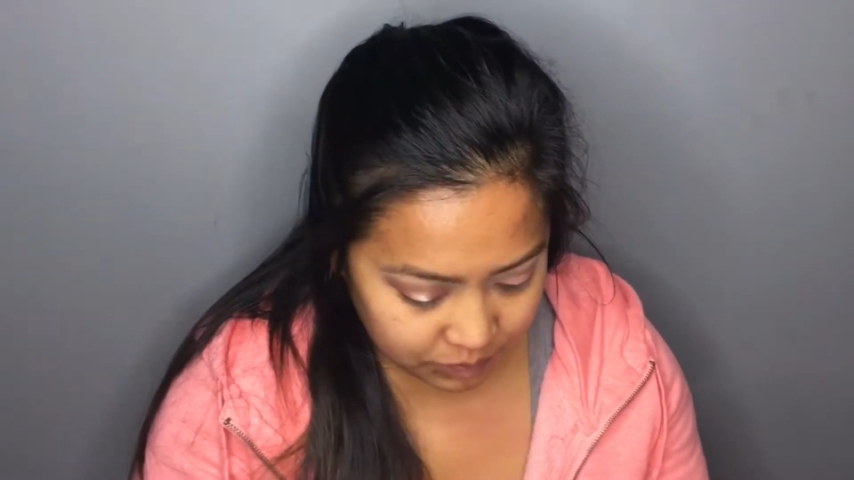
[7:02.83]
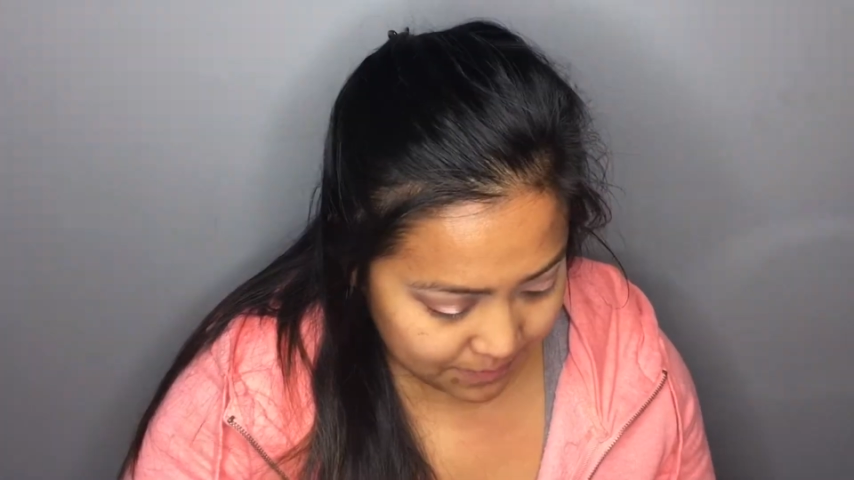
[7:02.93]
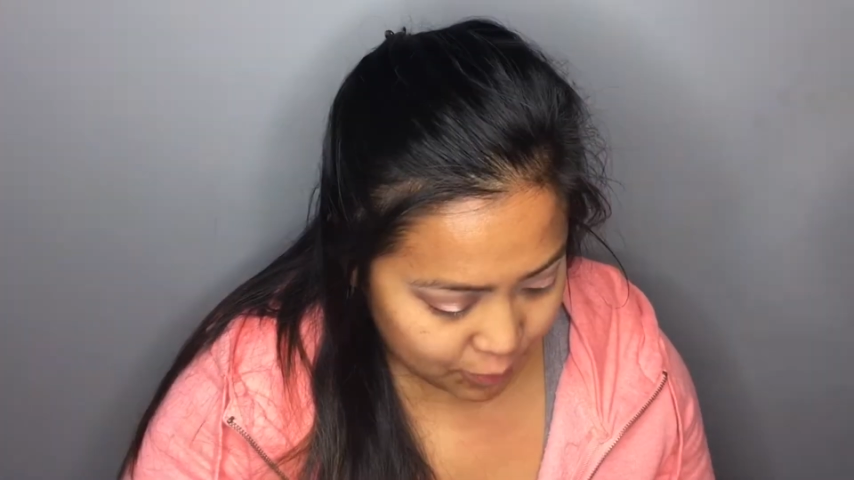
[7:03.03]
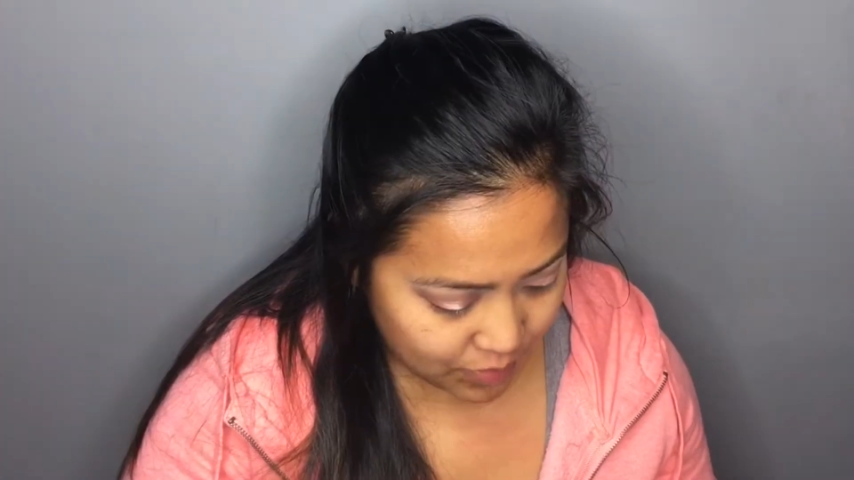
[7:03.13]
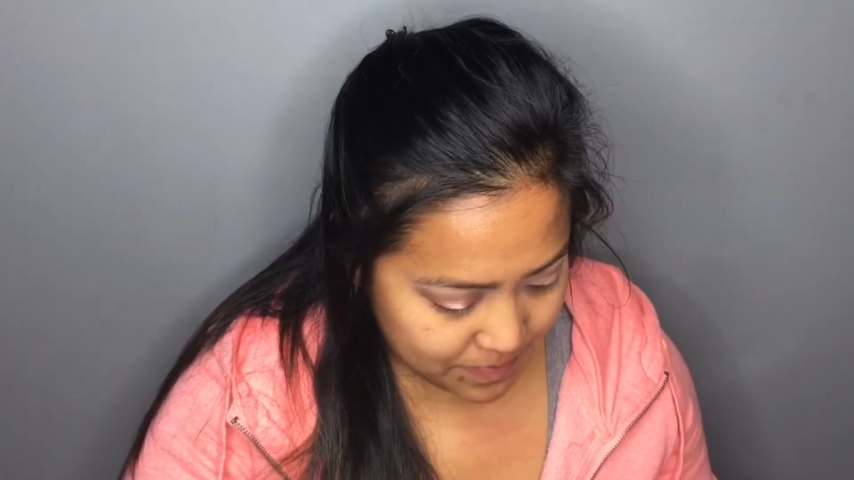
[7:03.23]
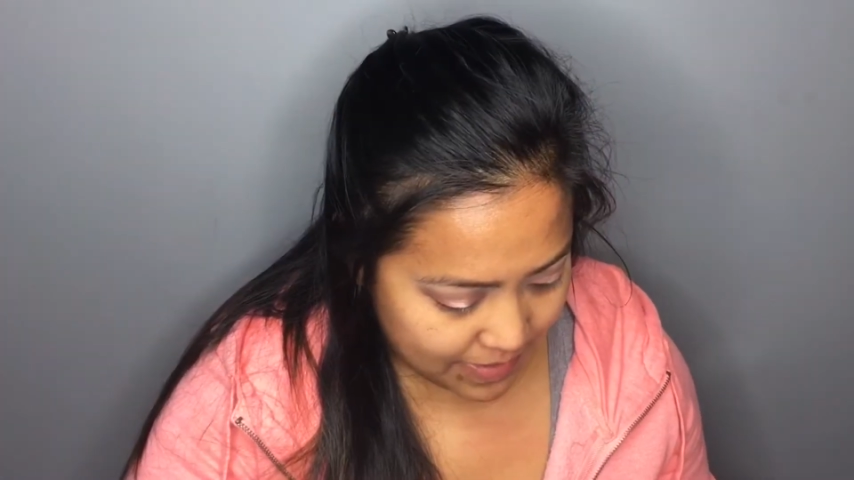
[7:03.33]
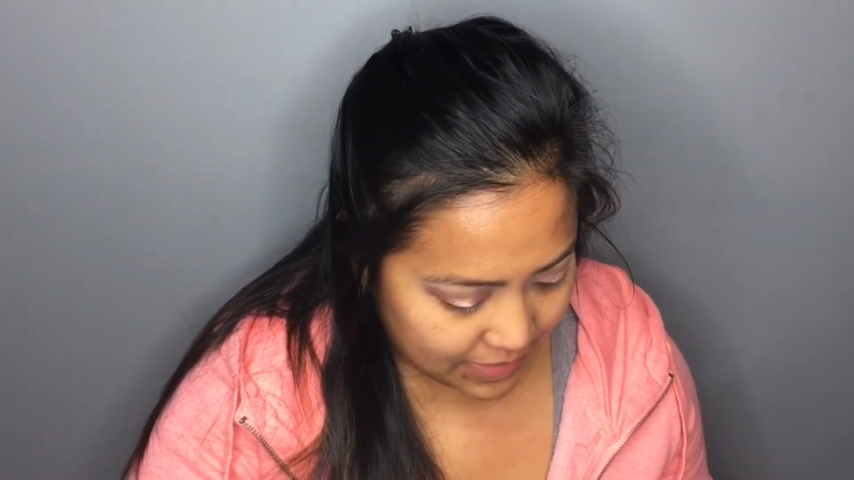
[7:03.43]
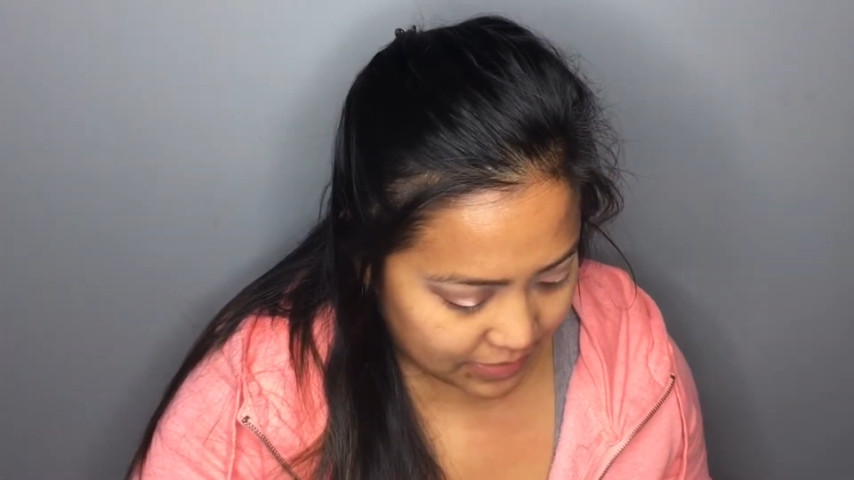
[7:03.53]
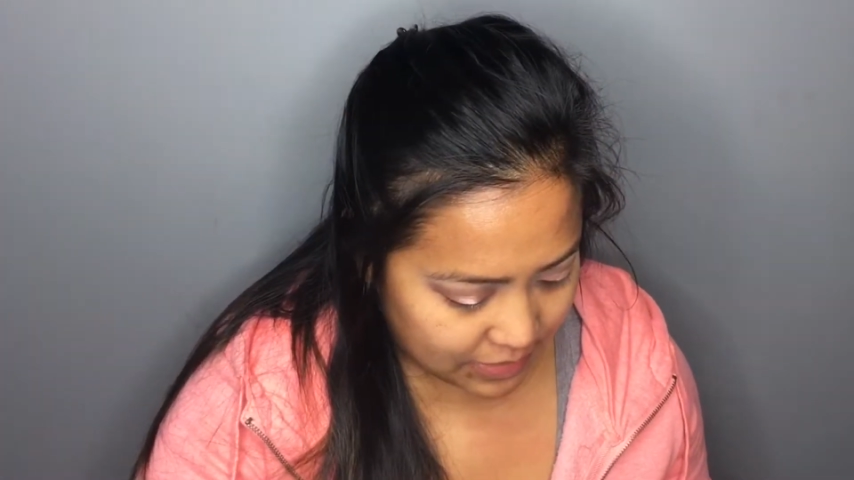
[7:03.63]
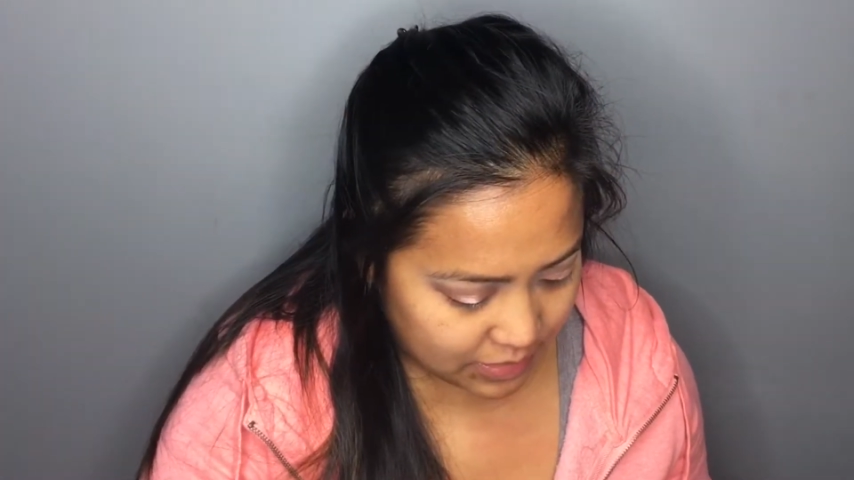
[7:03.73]
I'm going
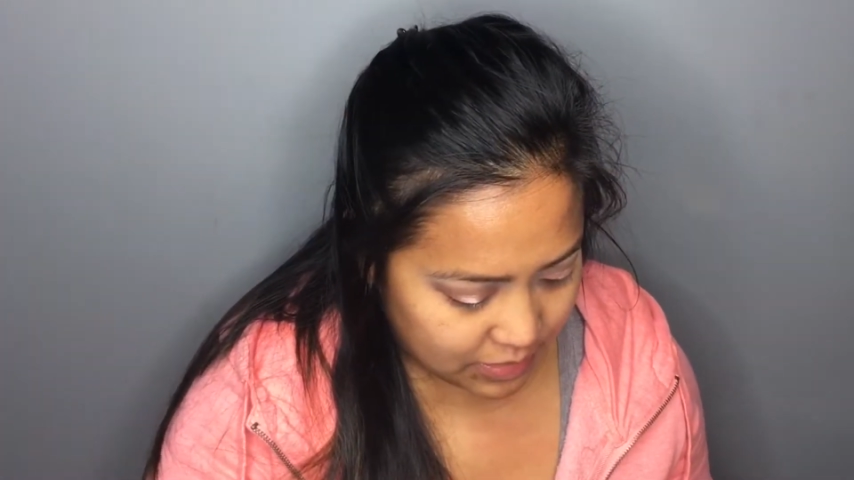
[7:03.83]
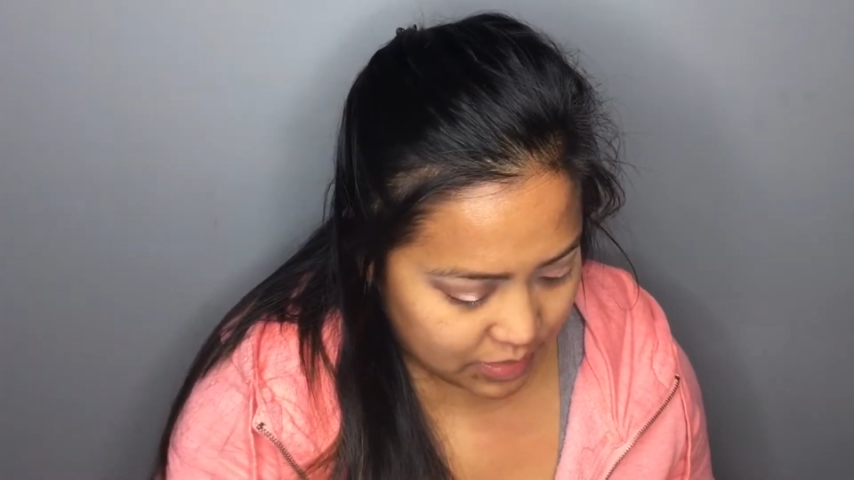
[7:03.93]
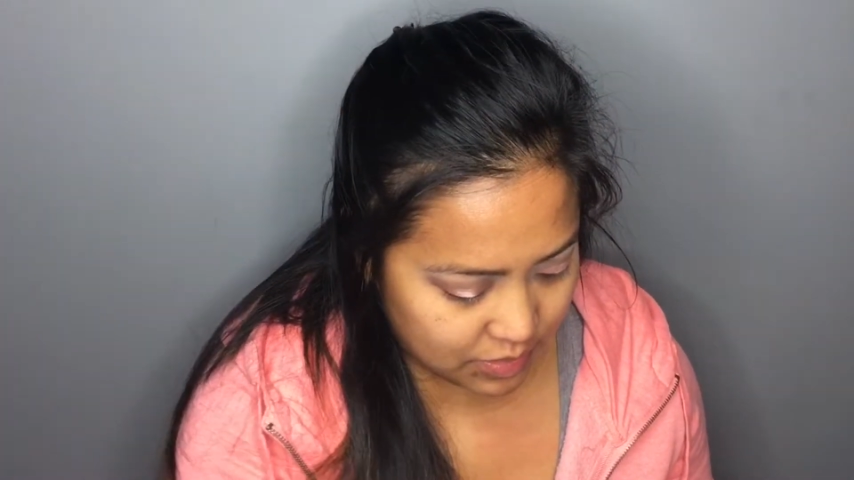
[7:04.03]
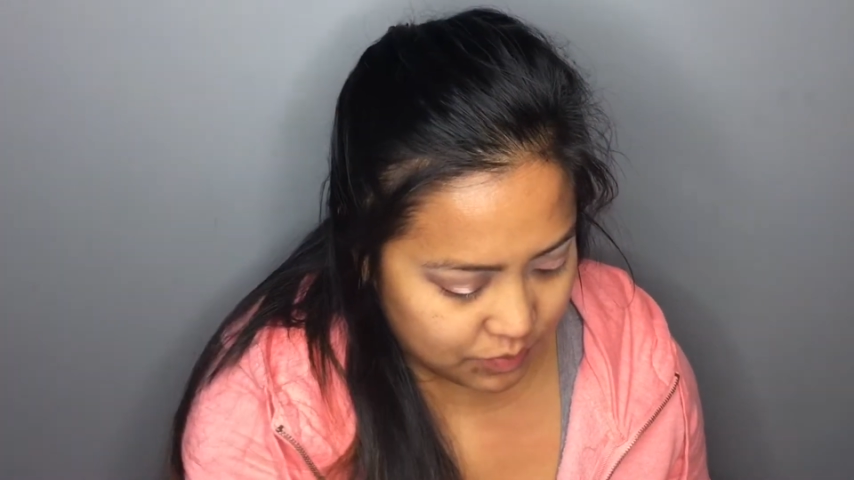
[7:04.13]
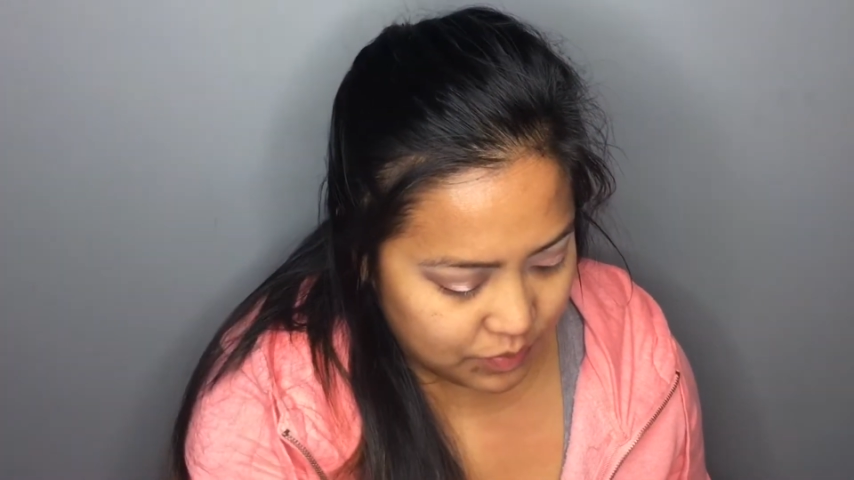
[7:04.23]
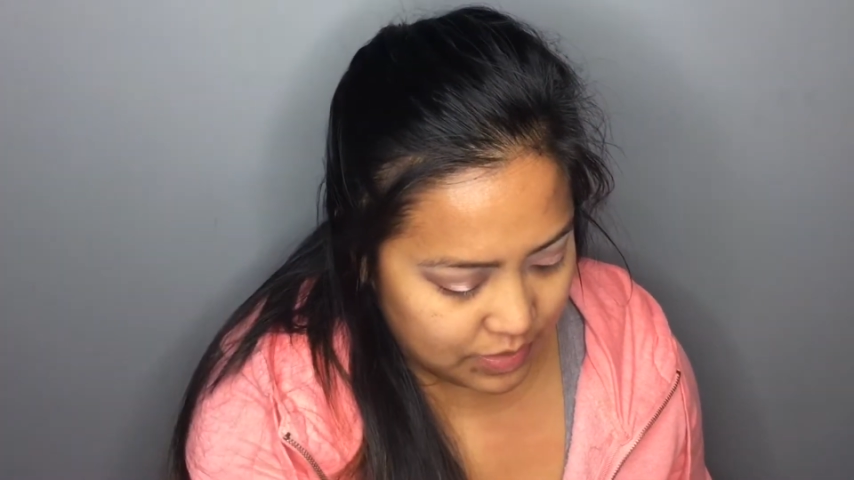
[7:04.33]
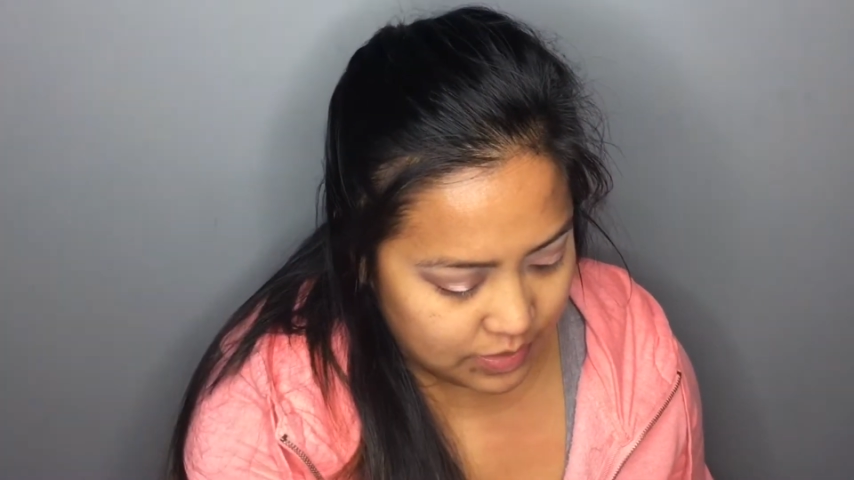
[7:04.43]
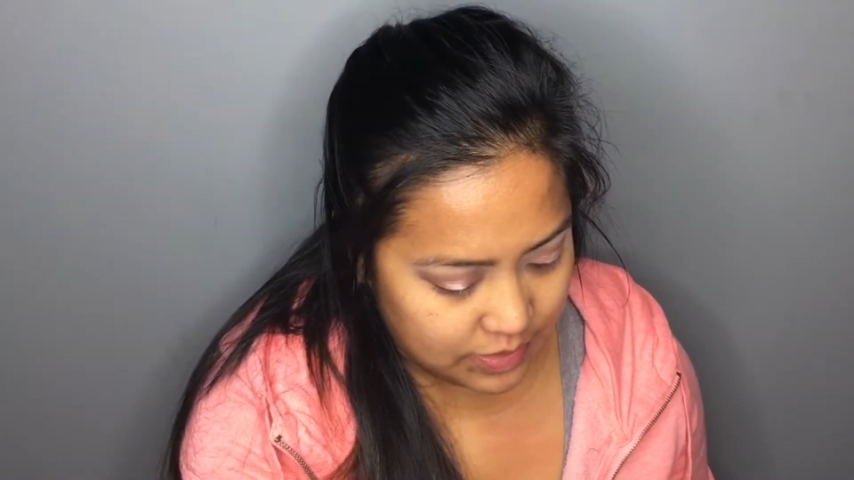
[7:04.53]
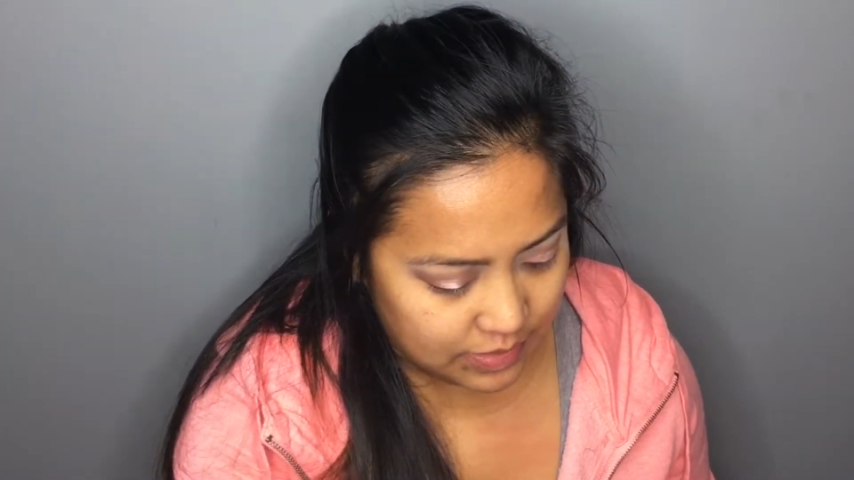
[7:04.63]
back in with